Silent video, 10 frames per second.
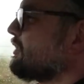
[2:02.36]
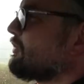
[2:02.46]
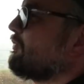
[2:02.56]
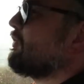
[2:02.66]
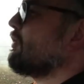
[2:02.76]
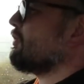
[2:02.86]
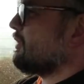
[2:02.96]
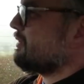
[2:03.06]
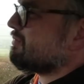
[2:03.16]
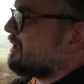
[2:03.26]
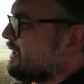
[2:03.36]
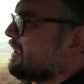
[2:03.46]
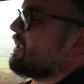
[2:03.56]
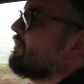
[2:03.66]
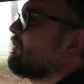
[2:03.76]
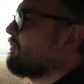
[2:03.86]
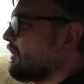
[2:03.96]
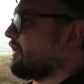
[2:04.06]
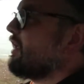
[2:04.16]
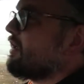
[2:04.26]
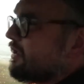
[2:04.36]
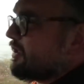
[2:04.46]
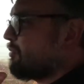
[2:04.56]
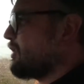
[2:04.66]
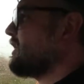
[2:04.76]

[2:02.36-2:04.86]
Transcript: I just thought if they've got the car up